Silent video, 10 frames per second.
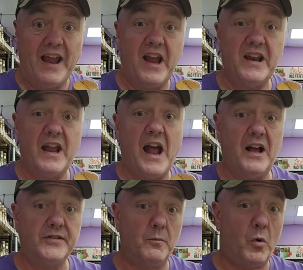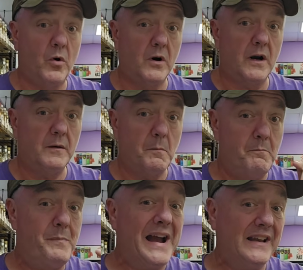and it has a more
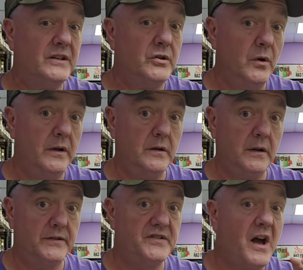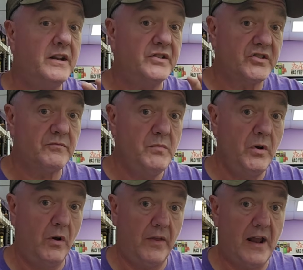bite to it. It's not as
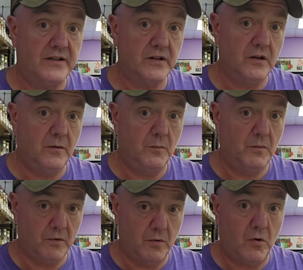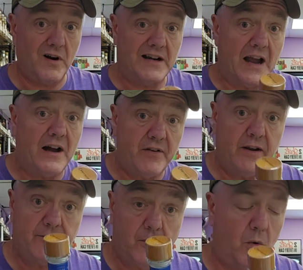smooth. It has a little more
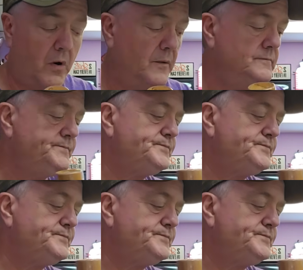agave forward.